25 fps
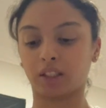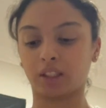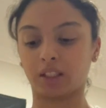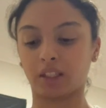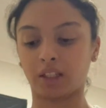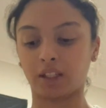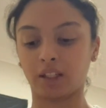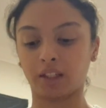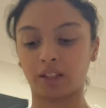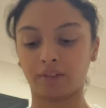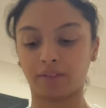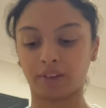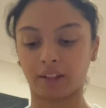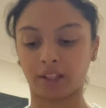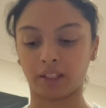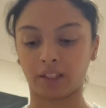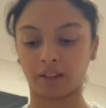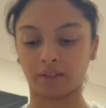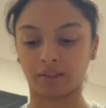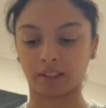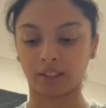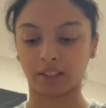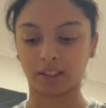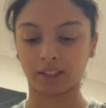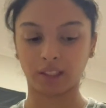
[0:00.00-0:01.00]
If
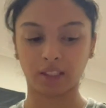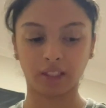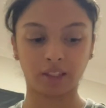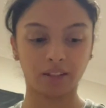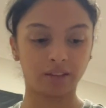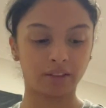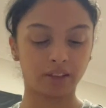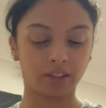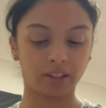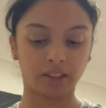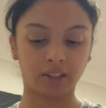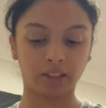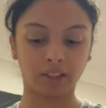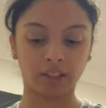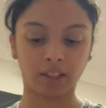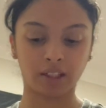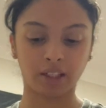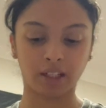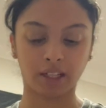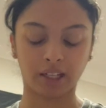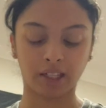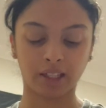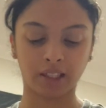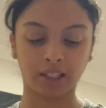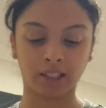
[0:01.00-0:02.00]
anyone is interested,
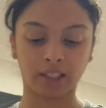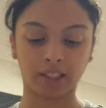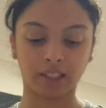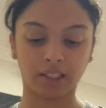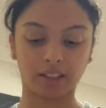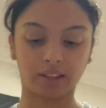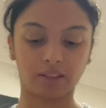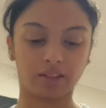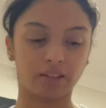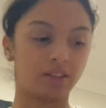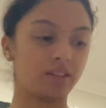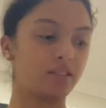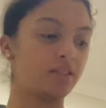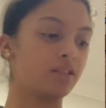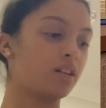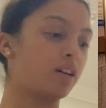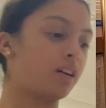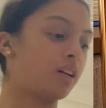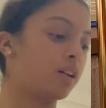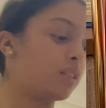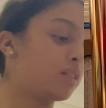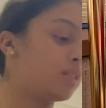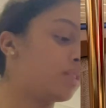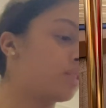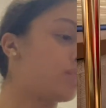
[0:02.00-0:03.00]
I think it's just
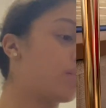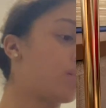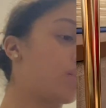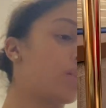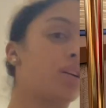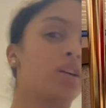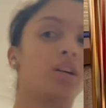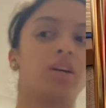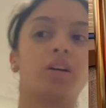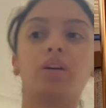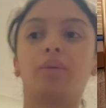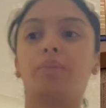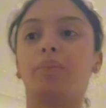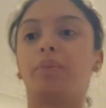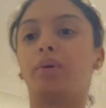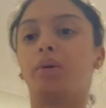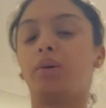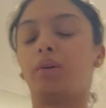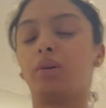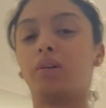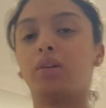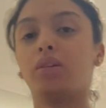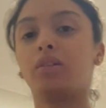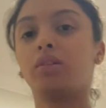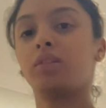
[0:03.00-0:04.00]

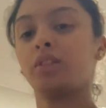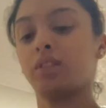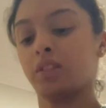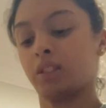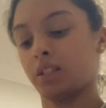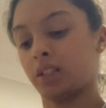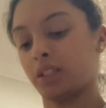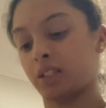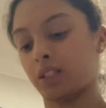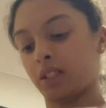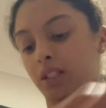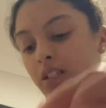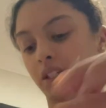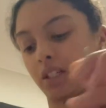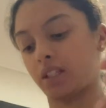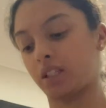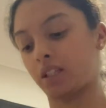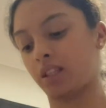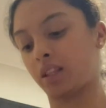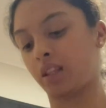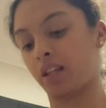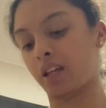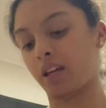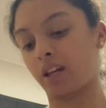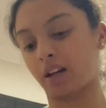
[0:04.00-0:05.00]
adorable.
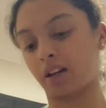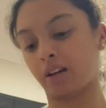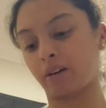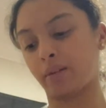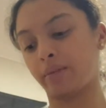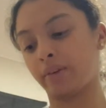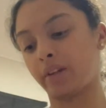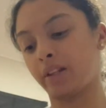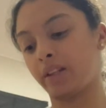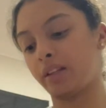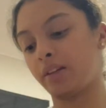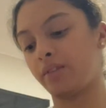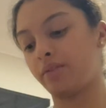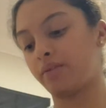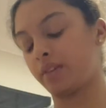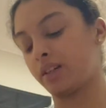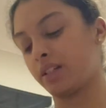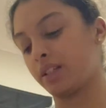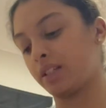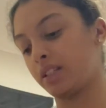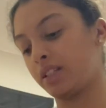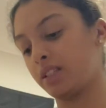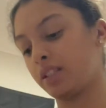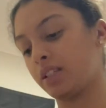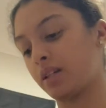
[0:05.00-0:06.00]
And they are really
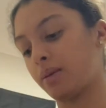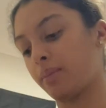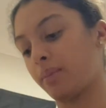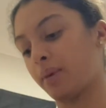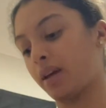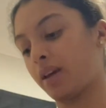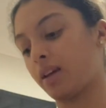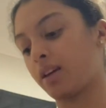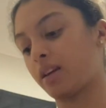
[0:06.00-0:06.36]
fun to make.